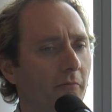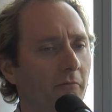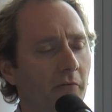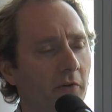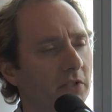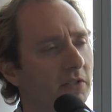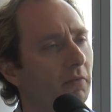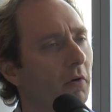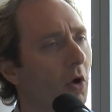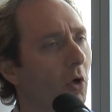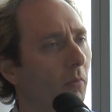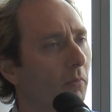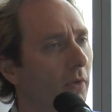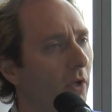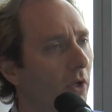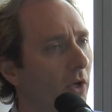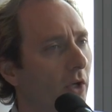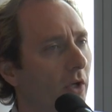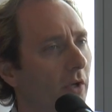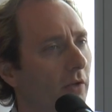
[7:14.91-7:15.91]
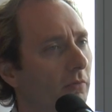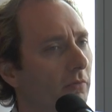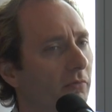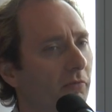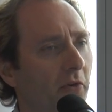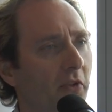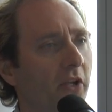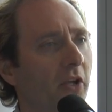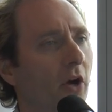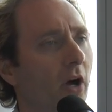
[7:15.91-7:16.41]
First of all,
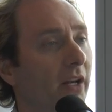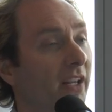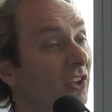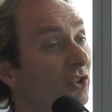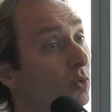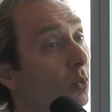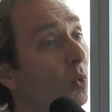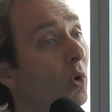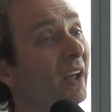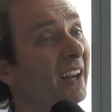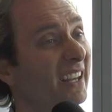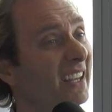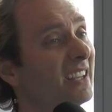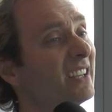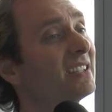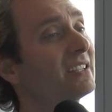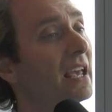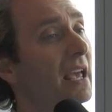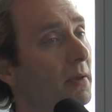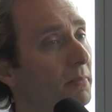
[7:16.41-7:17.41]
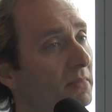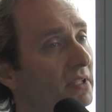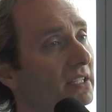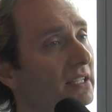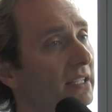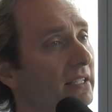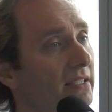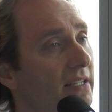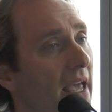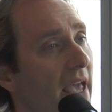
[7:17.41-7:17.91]
for the audience, what is
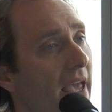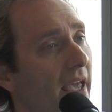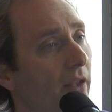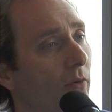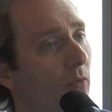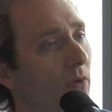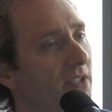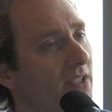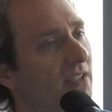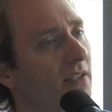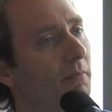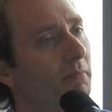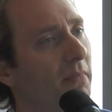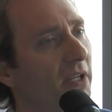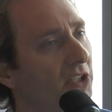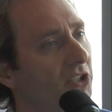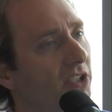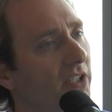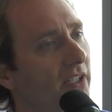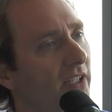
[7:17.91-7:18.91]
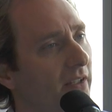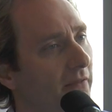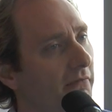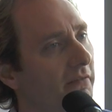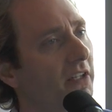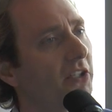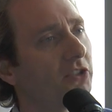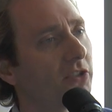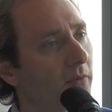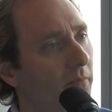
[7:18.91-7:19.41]
MC10? What's the mission and
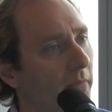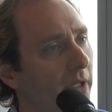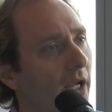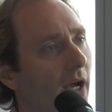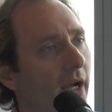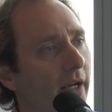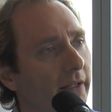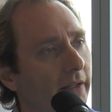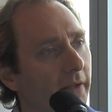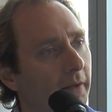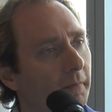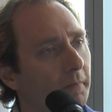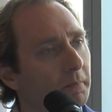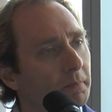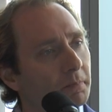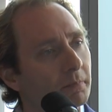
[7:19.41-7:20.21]
vision behind it?